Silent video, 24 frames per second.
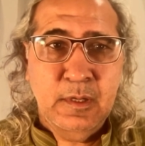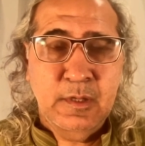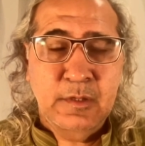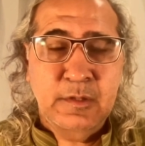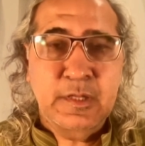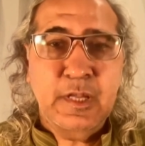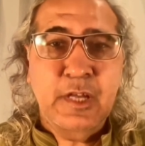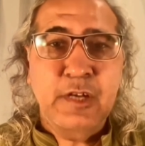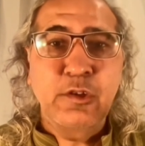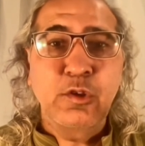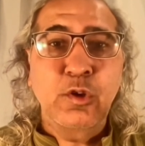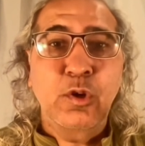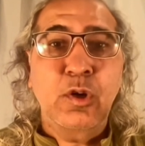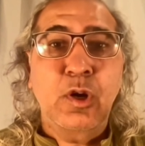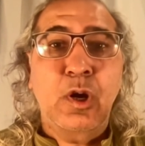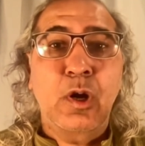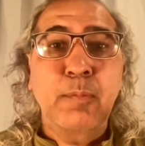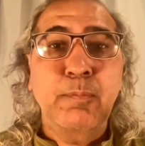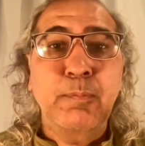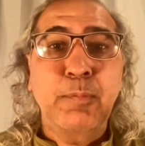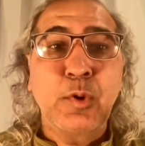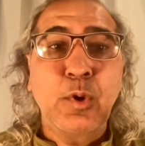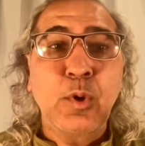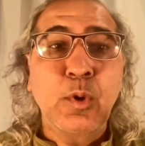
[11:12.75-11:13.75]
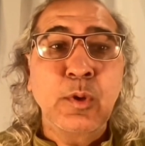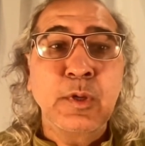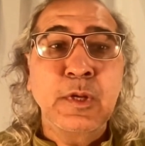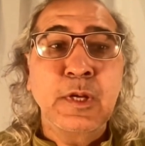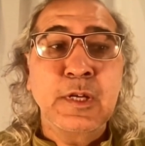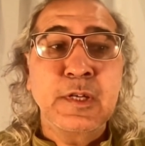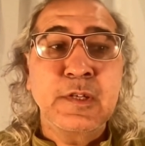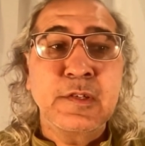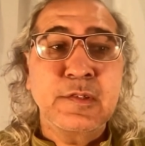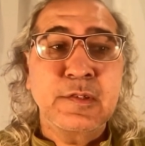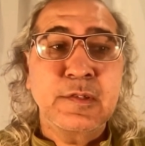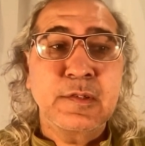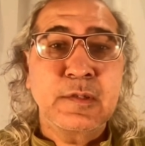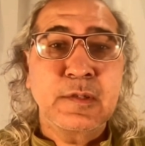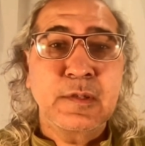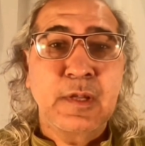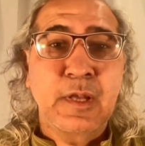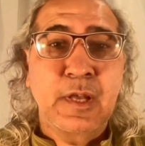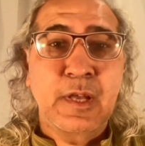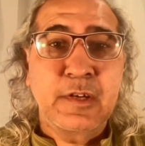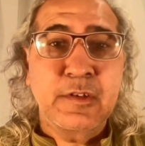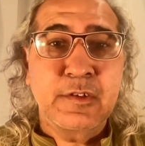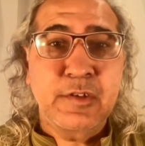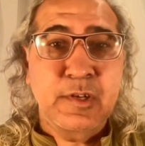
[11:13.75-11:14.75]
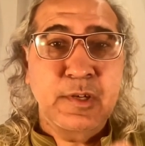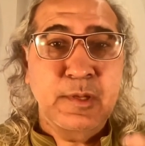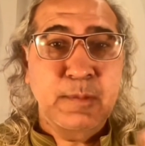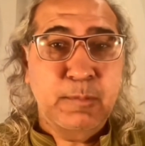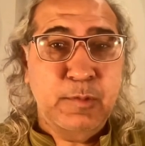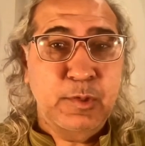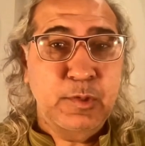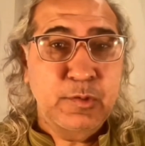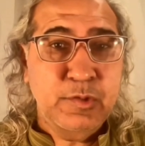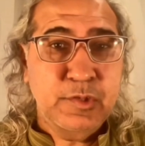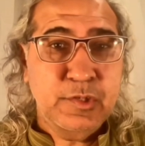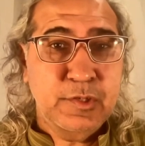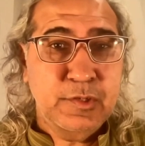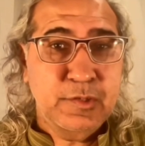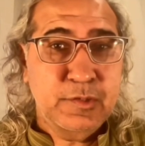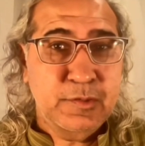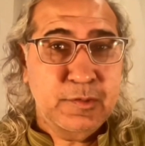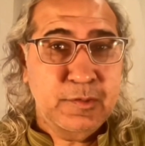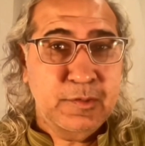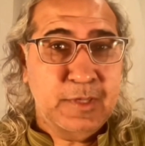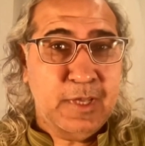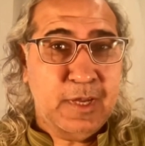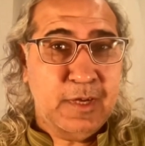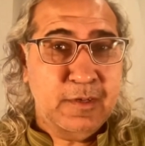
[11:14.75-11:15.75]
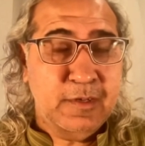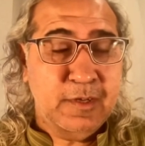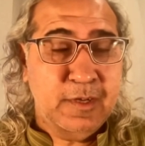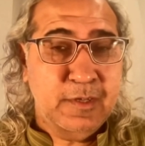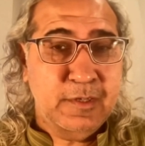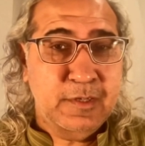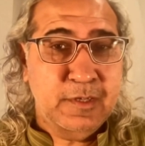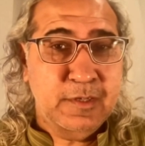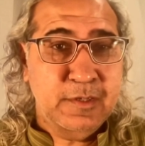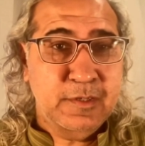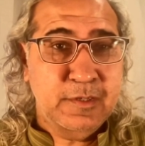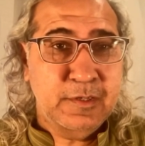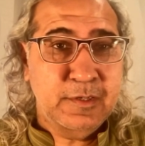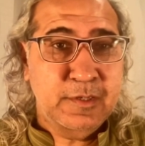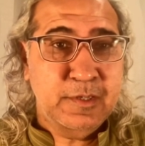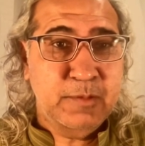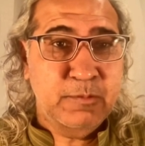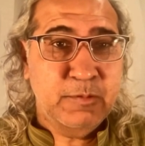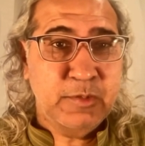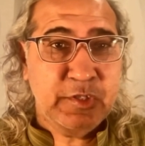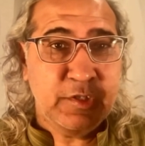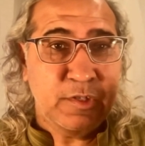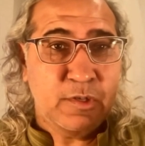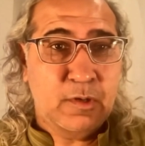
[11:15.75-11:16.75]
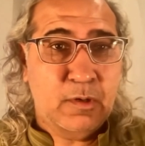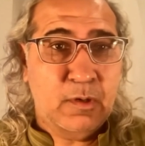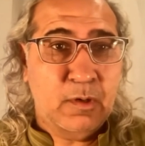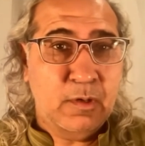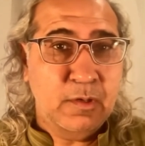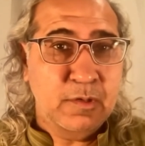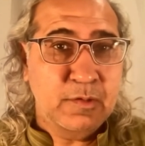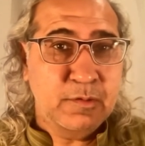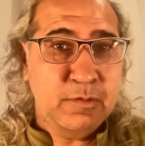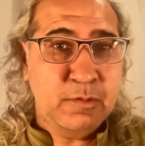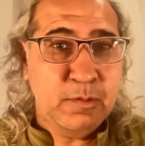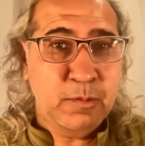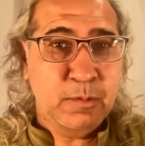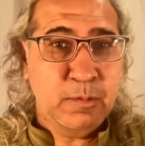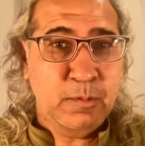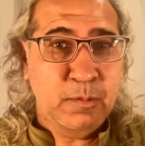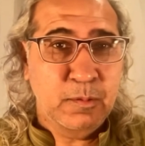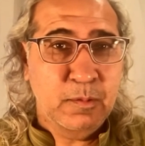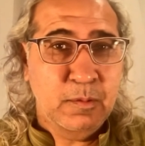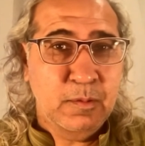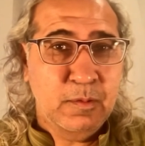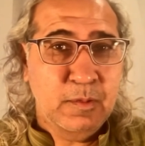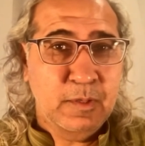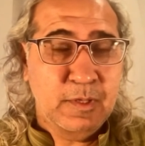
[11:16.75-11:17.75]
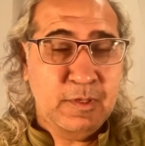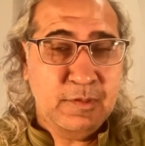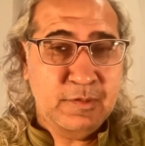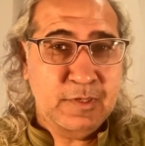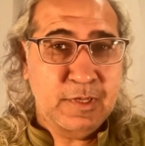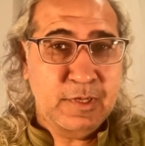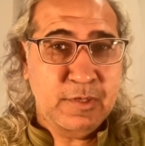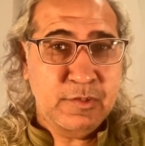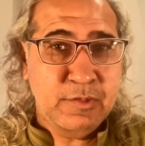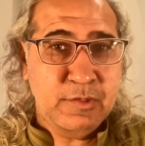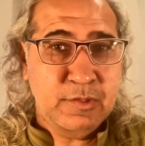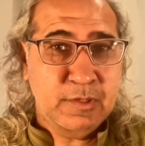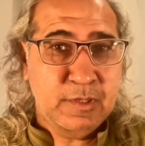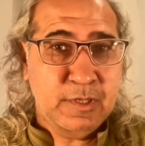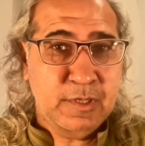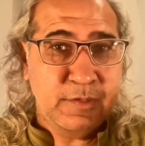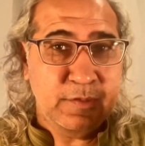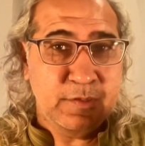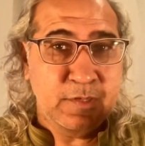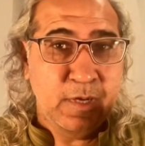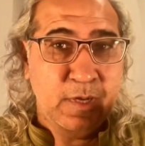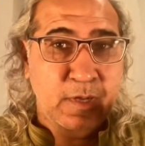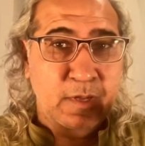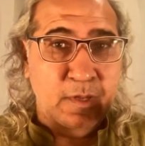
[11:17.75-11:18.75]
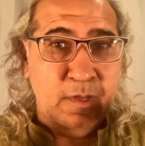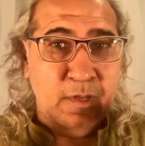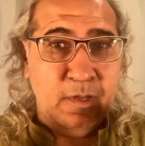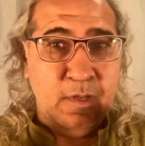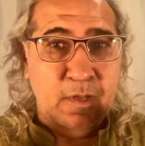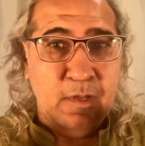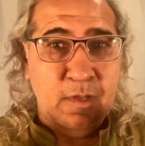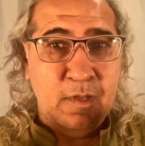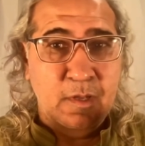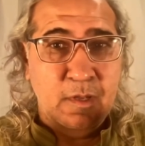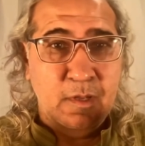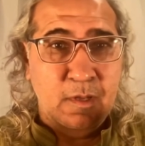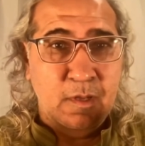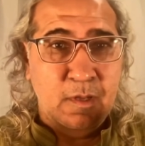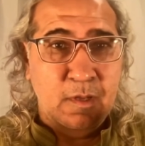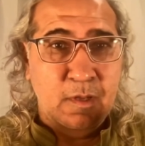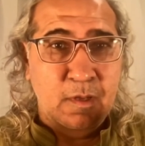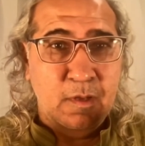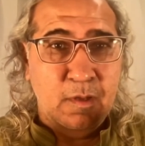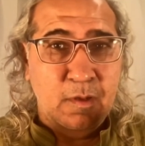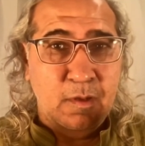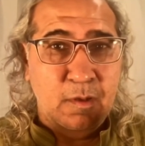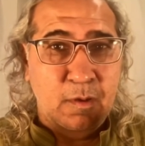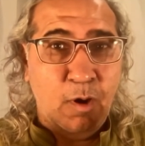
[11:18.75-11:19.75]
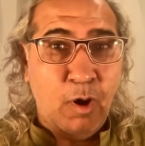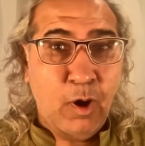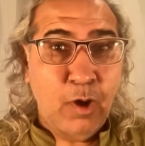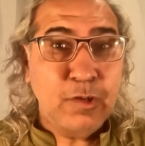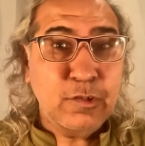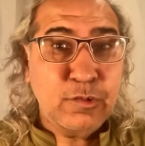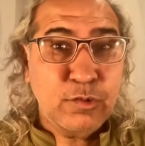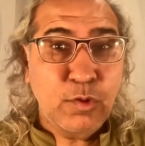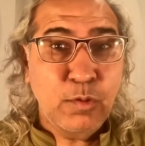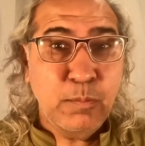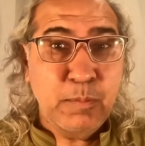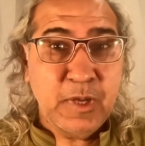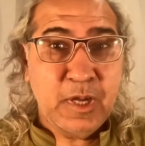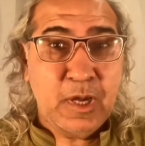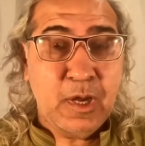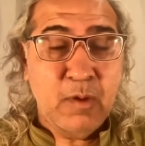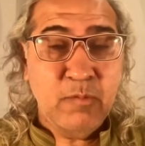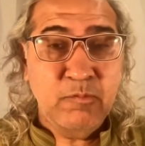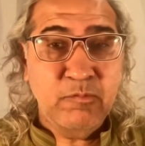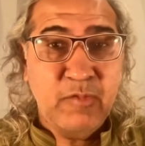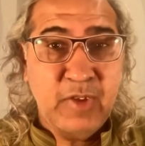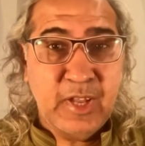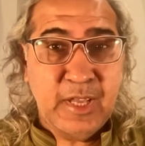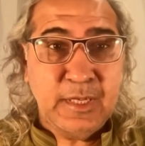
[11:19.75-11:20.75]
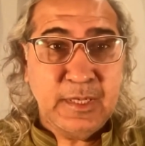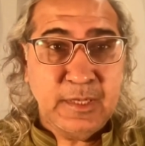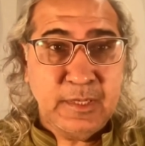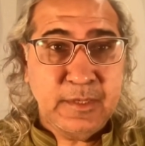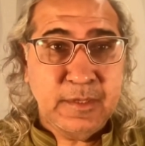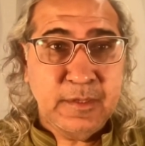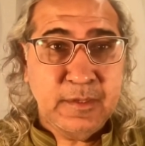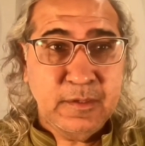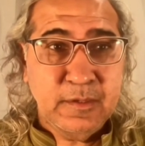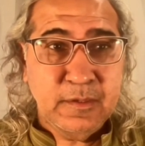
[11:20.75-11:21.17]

then your opponent's attributions to that identity, which are also essentialized, also become valid.